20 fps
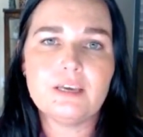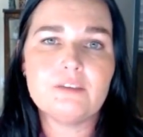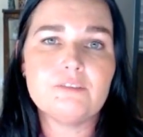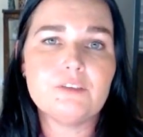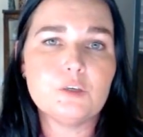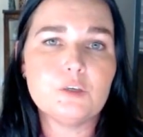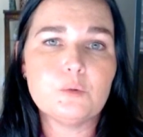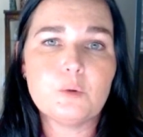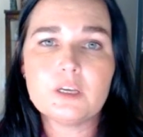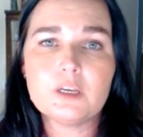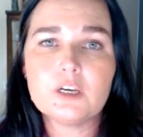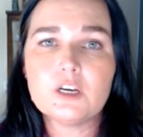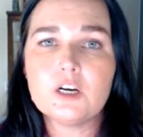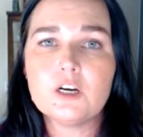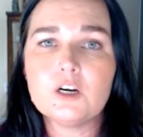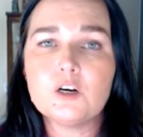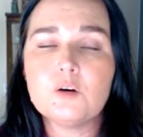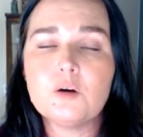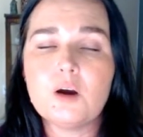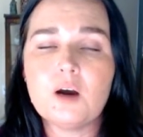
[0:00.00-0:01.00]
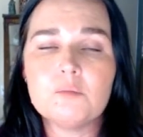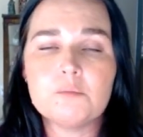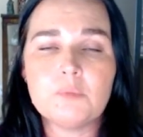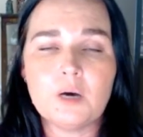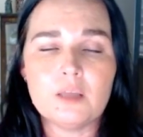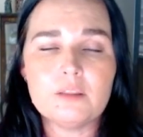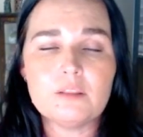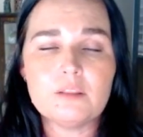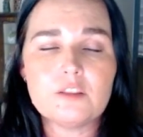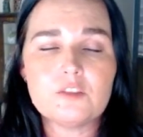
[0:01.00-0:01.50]
If you want to go a
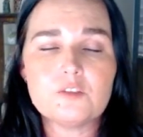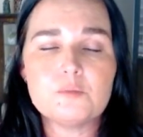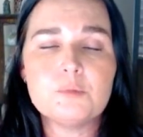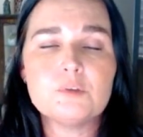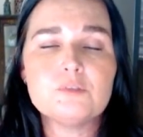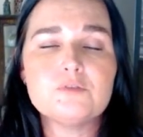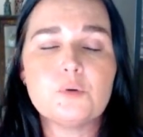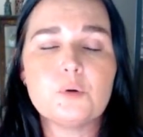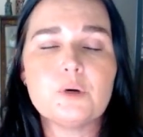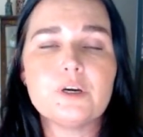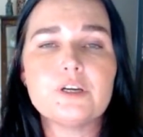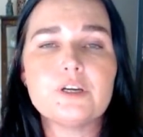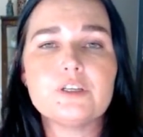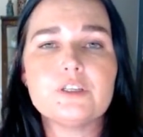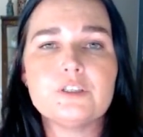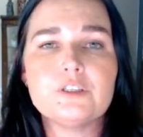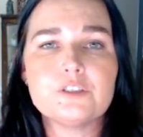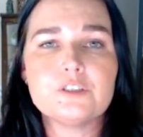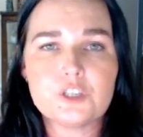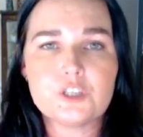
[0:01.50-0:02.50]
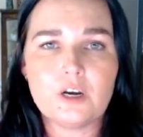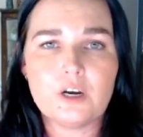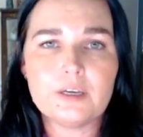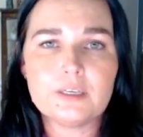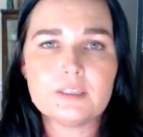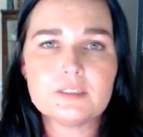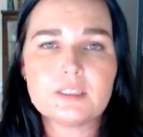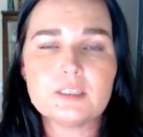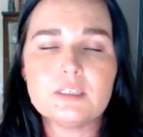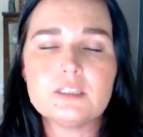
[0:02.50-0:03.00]
month before your
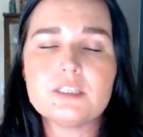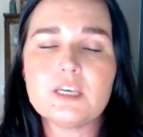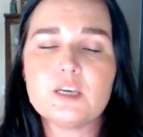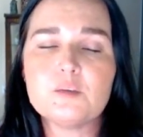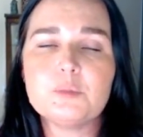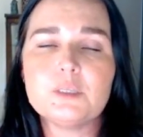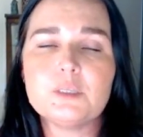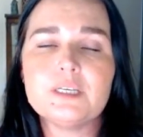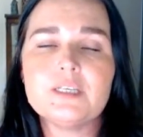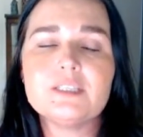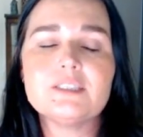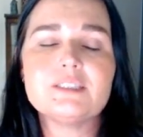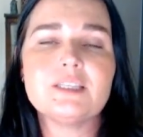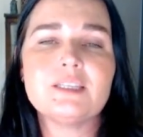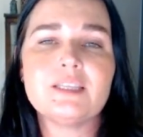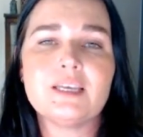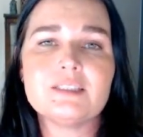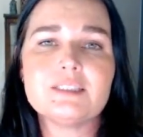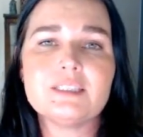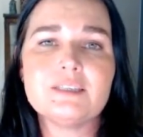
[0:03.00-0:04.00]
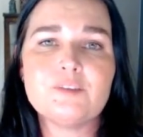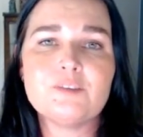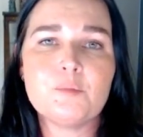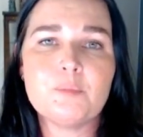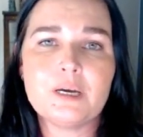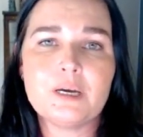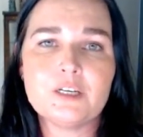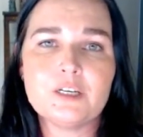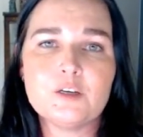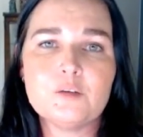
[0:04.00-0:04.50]
drawing is going to take place, then that's
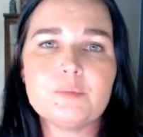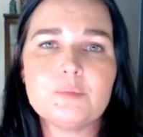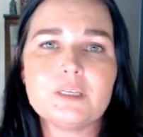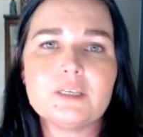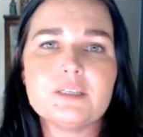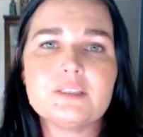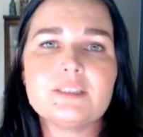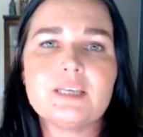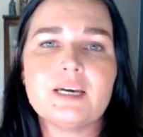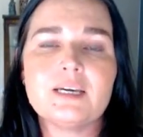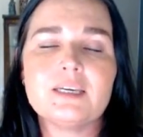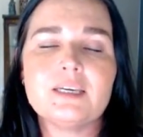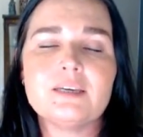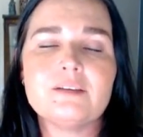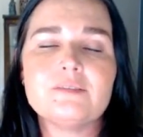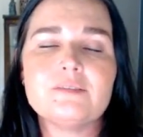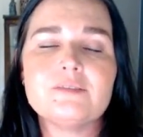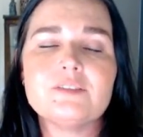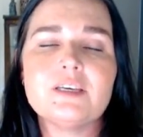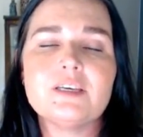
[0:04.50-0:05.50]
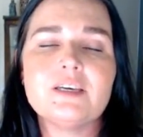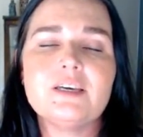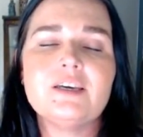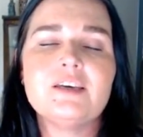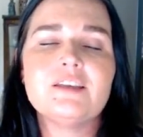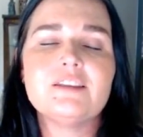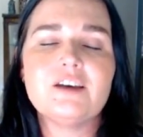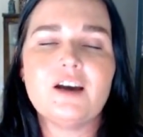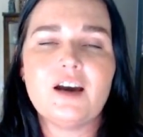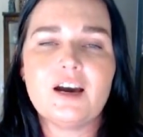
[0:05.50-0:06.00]
even better because that gives
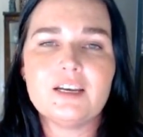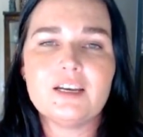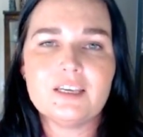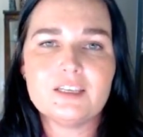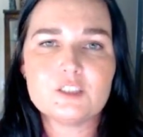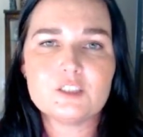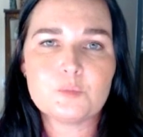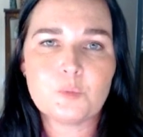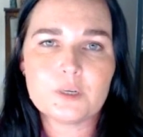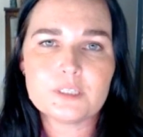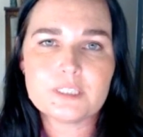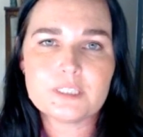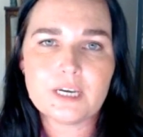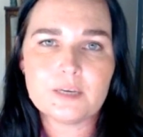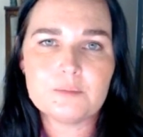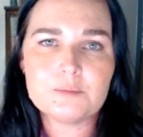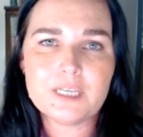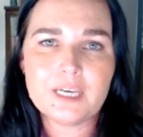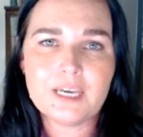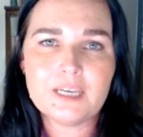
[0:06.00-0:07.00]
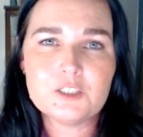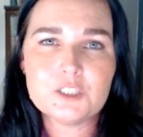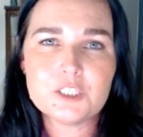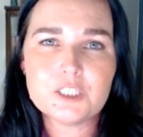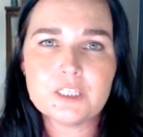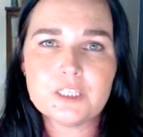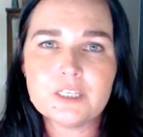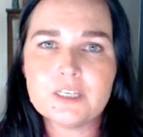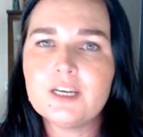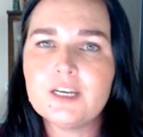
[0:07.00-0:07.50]
the audience more time to
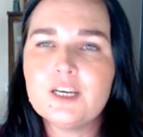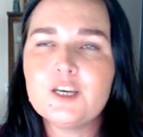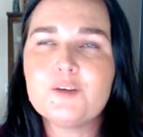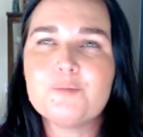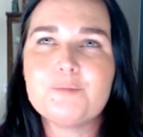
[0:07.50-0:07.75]
enter.